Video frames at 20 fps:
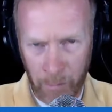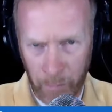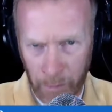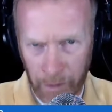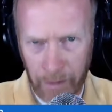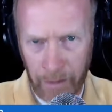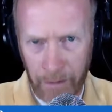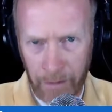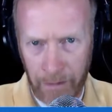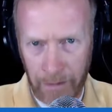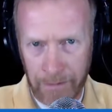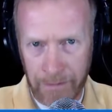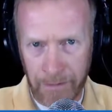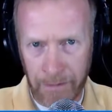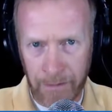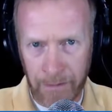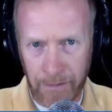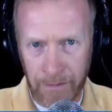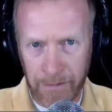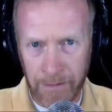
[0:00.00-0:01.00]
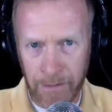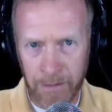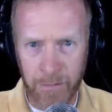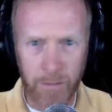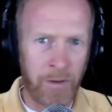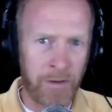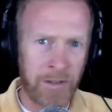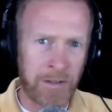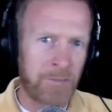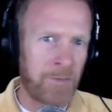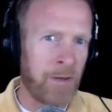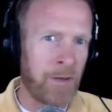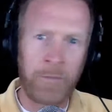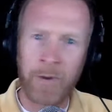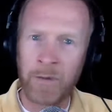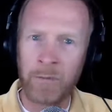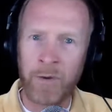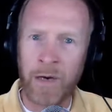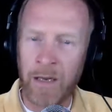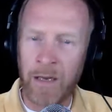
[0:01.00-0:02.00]
recognize it as such? Will there just be a
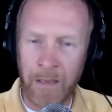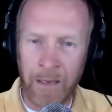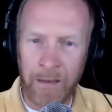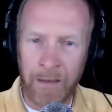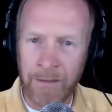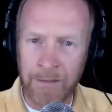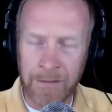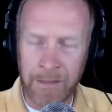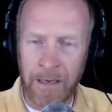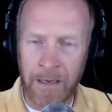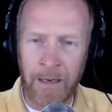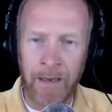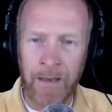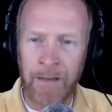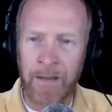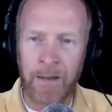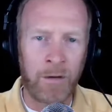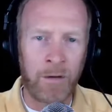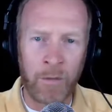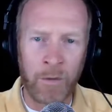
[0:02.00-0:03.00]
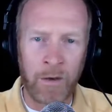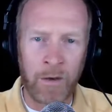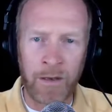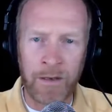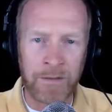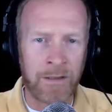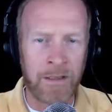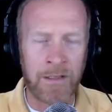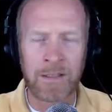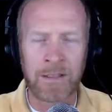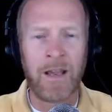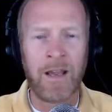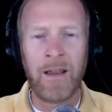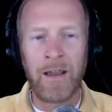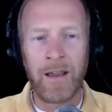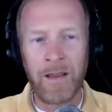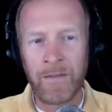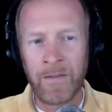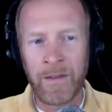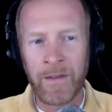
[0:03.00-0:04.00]
big bright light in the sky and they don't know what it is?
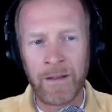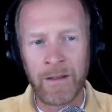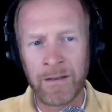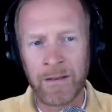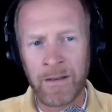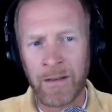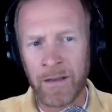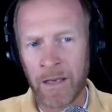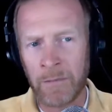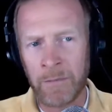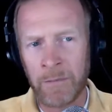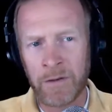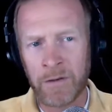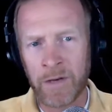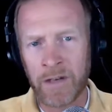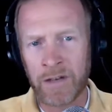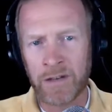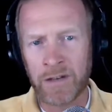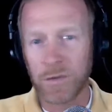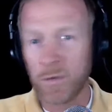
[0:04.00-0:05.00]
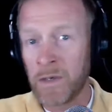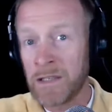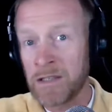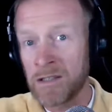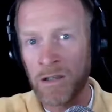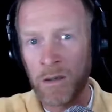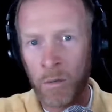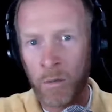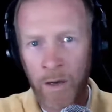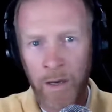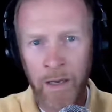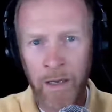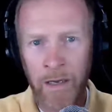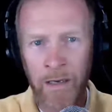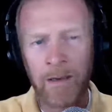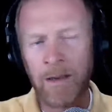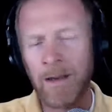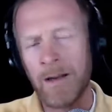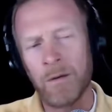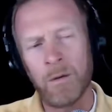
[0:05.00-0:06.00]
And then the enemy tries to reason away.
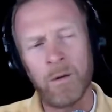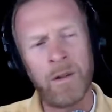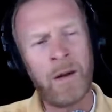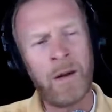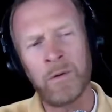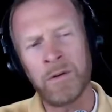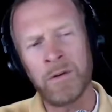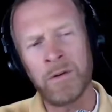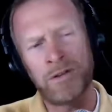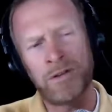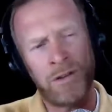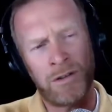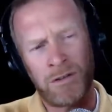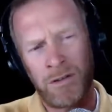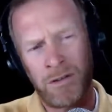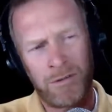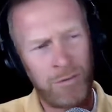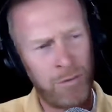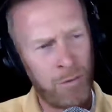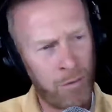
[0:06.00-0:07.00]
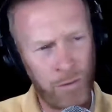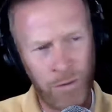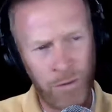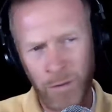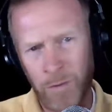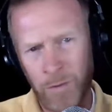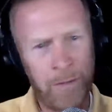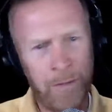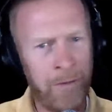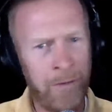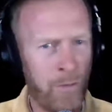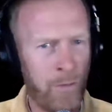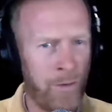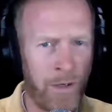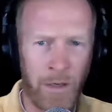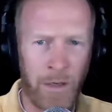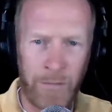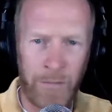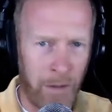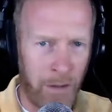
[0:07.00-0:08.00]
Well, that was just this nuclear bomb that went
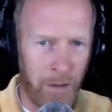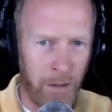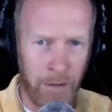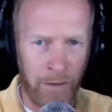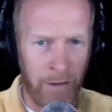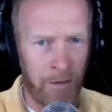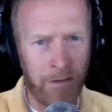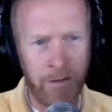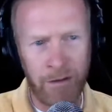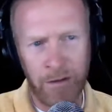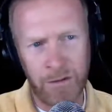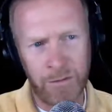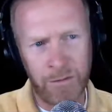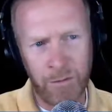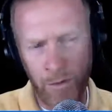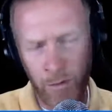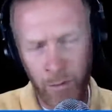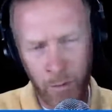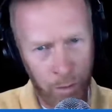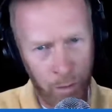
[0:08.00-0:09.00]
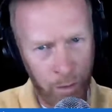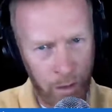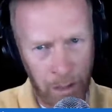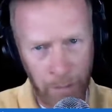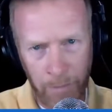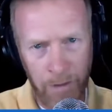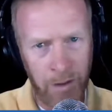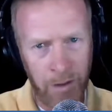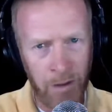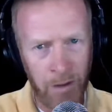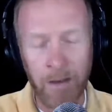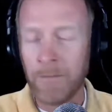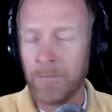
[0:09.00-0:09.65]
off here. And then that's why the war happened here.